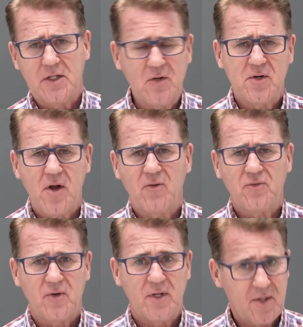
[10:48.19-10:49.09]
you
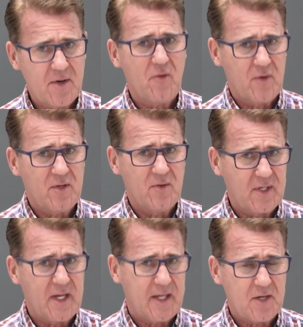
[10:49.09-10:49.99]
adulterer, you know, you
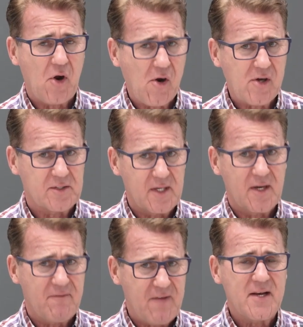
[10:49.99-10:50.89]
could get hurt and
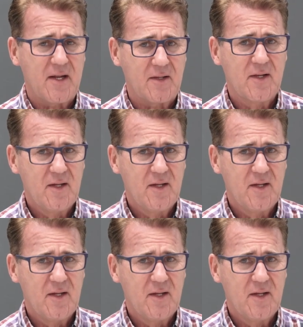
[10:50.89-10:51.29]
offended